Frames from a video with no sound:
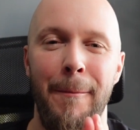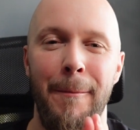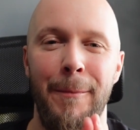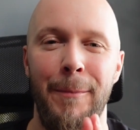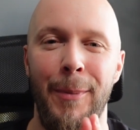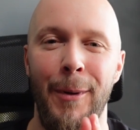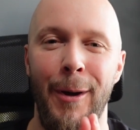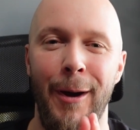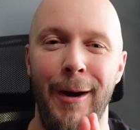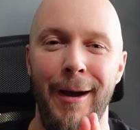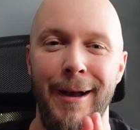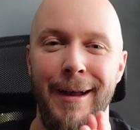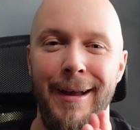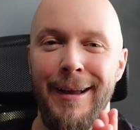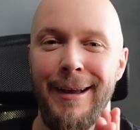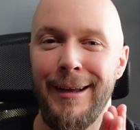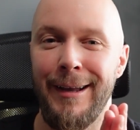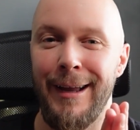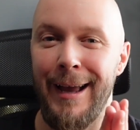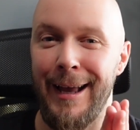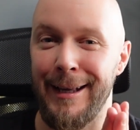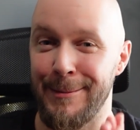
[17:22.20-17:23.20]
but
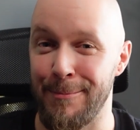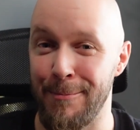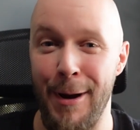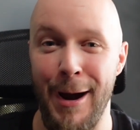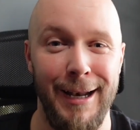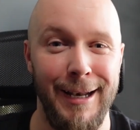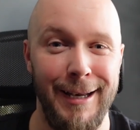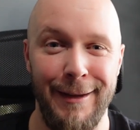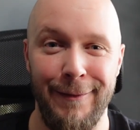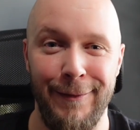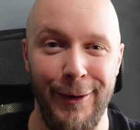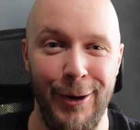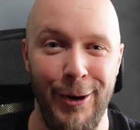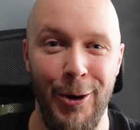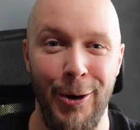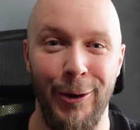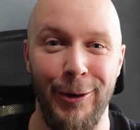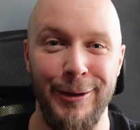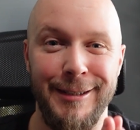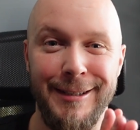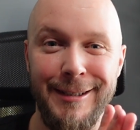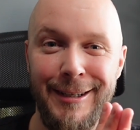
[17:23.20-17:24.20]
it's mainly for
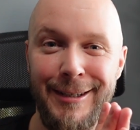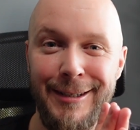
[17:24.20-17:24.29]
costs,